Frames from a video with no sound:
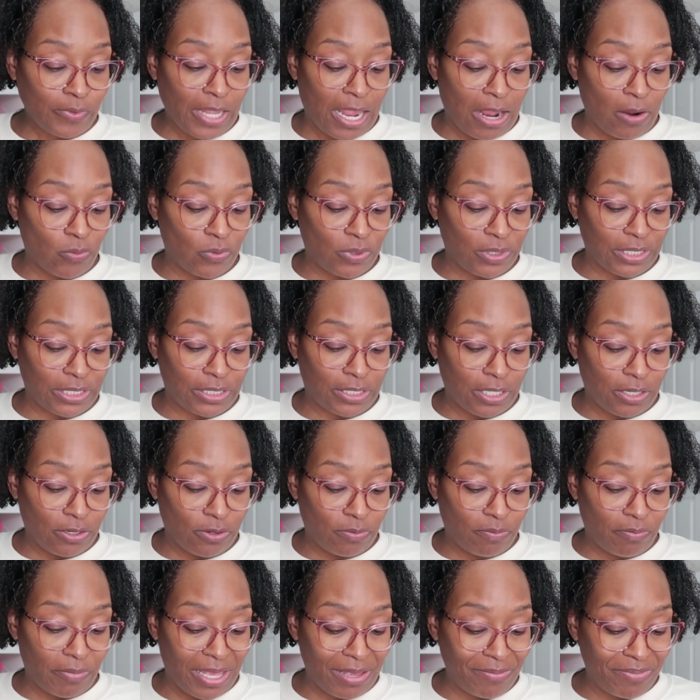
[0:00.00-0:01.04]
I really
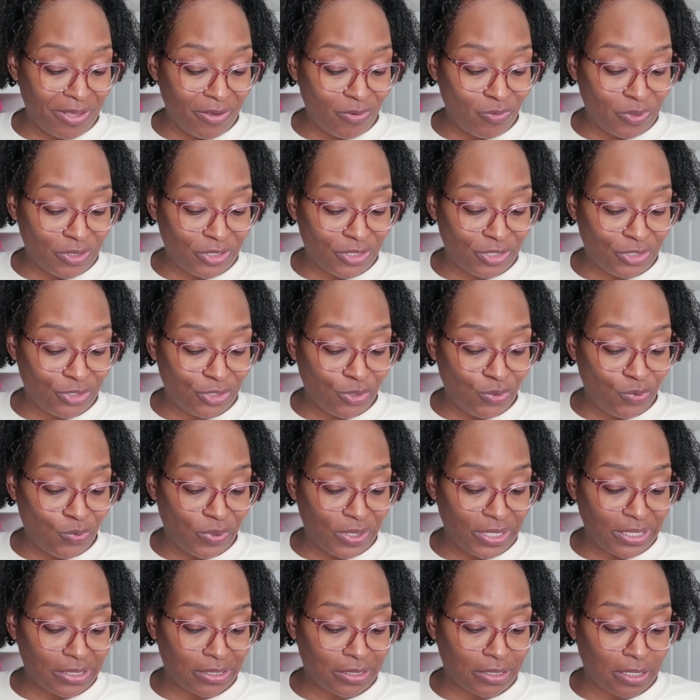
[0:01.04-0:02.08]
don't. Maybe it was 2
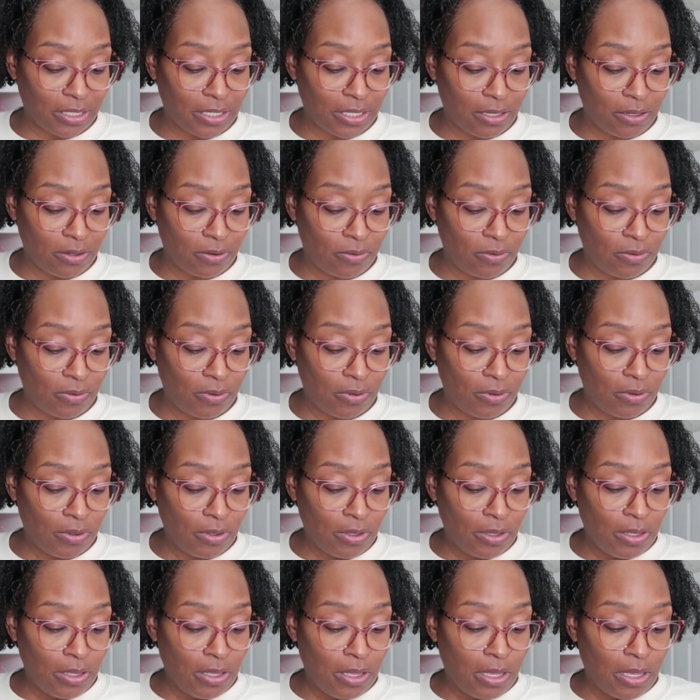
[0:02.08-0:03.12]
weeks ago.
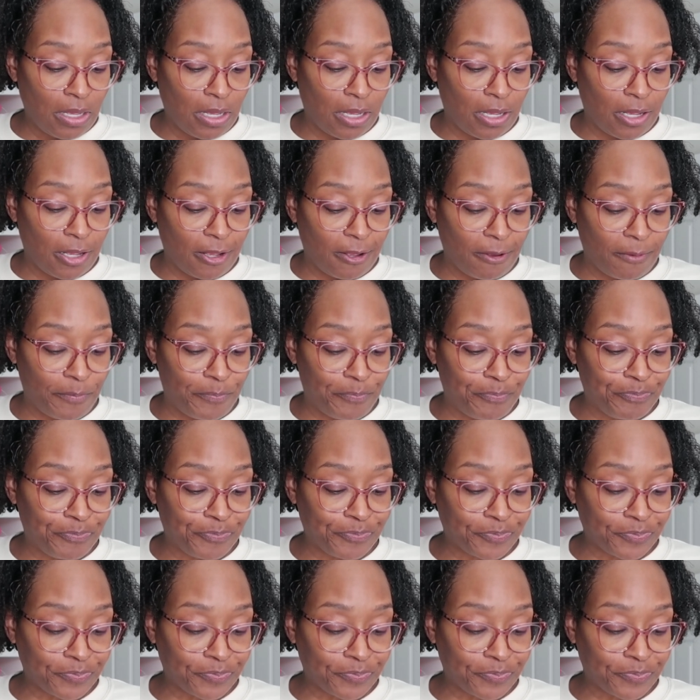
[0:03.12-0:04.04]
Yeah,